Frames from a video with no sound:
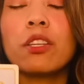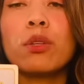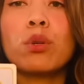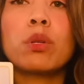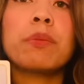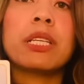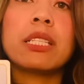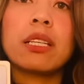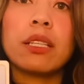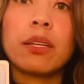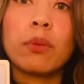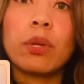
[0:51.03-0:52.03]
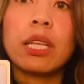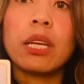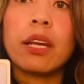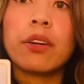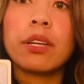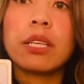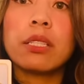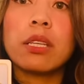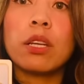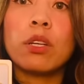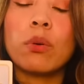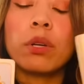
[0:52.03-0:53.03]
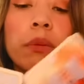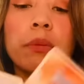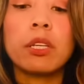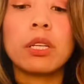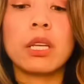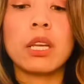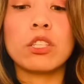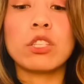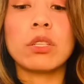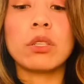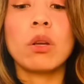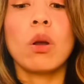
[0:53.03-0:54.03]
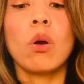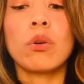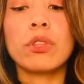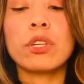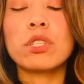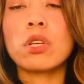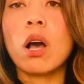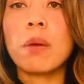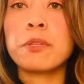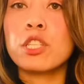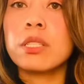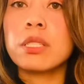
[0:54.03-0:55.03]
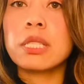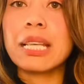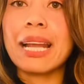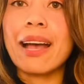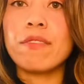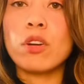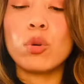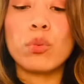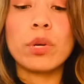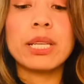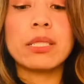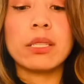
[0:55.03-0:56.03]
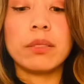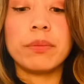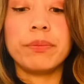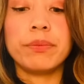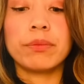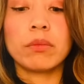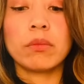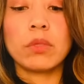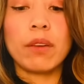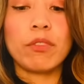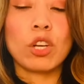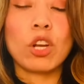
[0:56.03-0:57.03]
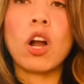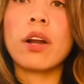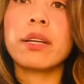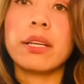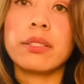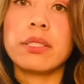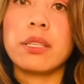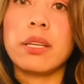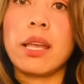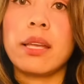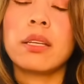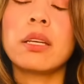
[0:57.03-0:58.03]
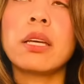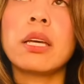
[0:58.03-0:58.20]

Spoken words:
You could be dealing with an Aries and no communication, or there's options that have arisen. You have the card here today.